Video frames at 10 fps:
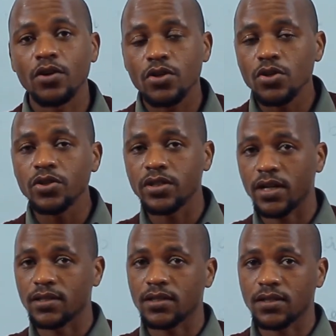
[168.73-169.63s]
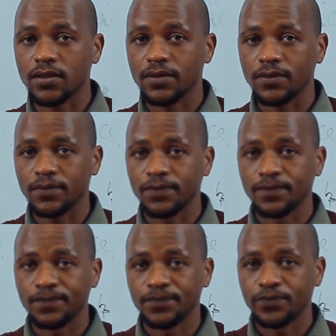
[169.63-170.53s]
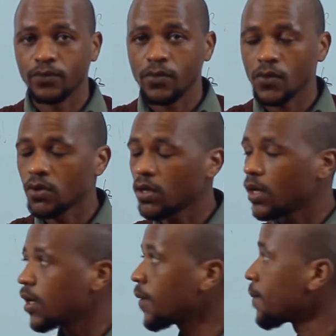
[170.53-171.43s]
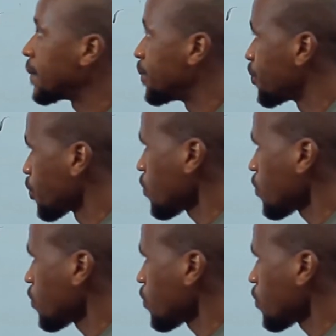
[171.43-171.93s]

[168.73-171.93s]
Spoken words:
nutrients. Okay?